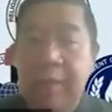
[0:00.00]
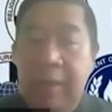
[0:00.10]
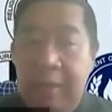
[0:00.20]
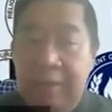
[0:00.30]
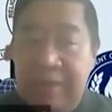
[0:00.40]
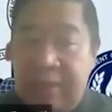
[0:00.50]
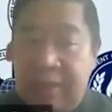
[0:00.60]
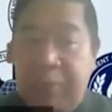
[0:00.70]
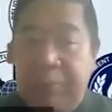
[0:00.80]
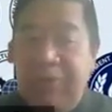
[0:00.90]
the
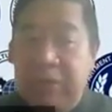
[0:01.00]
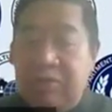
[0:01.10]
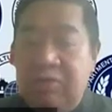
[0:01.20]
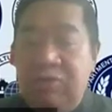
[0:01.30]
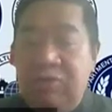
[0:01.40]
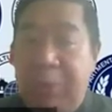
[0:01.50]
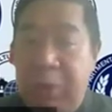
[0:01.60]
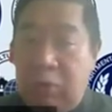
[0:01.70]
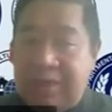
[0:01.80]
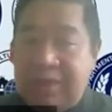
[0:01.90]
separate fields of the pure
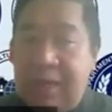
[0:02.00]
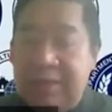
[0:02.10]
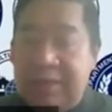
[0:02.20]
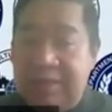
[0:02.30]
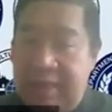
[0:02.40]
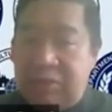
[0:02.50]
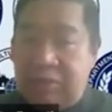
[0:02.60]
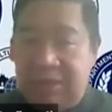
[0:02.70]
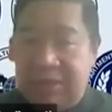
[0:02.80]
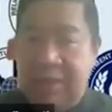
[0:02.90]
sciences, natural
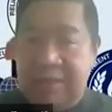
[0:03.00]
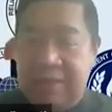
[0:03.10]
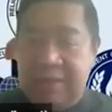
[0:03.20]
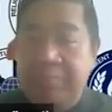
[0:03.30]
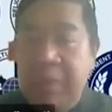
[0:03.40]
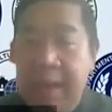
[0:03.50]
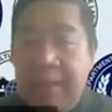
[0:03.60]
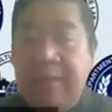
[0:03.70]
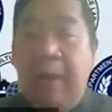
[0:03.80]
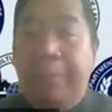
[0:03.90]
sciences, and the
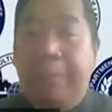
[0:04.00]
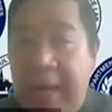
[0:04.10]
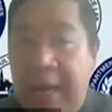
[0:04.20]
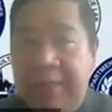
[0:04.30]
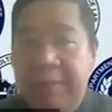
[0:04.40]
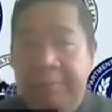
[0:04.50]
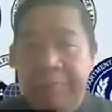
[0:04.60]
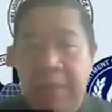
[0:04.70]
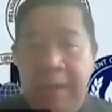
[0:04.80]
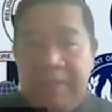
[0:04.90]
applied
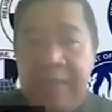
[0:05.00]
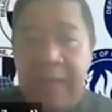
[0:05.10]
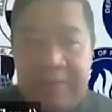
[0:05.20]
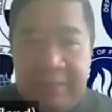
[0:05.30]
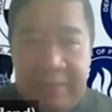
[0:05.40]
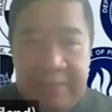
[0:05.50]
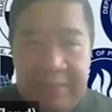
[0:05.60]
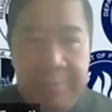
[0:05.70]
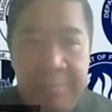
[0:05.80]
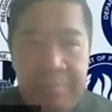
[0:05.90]
sciences.
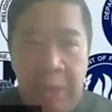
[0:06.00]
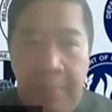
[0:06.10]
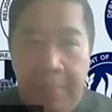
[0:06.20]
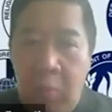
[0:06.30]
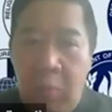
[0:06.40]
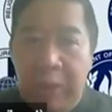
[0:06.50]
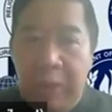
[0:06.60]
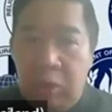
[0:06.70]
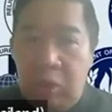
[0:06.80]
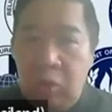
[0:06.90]
But when you
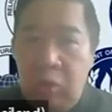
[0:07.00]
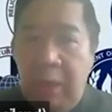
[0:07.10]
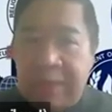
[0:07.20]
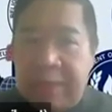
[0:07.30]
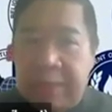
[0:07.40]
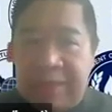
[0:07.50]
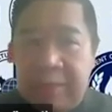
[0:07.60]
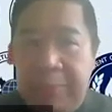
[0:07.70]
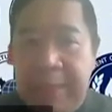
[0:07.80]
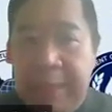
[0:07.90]
do
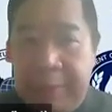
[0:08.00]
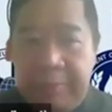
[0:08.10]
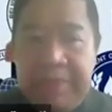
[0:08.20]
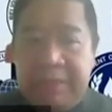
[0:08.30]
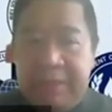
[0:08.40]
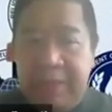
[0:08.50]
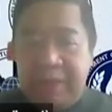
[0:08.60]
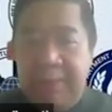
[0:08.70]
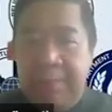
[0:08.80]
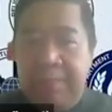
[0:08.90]
multidisciplinary research,
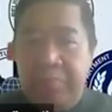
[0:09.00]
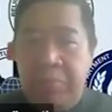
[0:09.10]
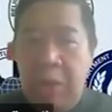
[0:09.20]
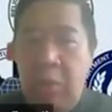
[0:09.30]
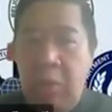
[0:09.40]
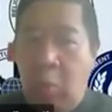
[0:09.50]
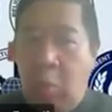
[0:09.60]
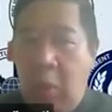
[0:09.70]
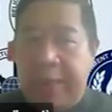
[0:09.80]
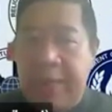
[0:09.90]
you are
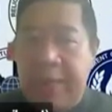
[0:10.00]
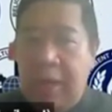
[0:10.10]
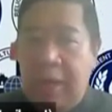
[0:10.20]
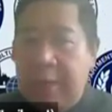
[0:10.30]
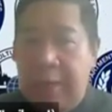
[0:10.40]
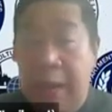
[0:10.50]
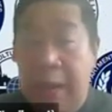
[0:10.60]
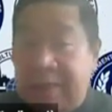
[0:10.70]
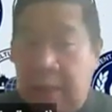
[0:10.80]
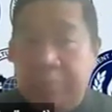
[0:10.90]
working together, and
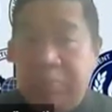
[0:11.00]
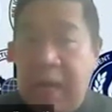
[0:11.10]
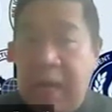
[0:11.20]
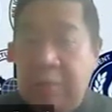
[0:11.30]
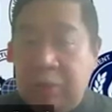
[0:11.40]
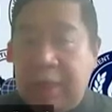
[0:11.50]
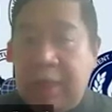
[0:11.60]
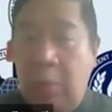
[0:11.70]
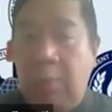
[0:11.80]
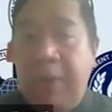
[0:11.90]
sometimes you can
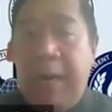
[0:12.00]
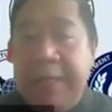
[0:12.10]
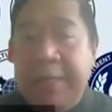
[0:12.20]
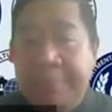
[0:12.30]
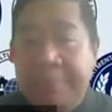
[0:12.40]
combine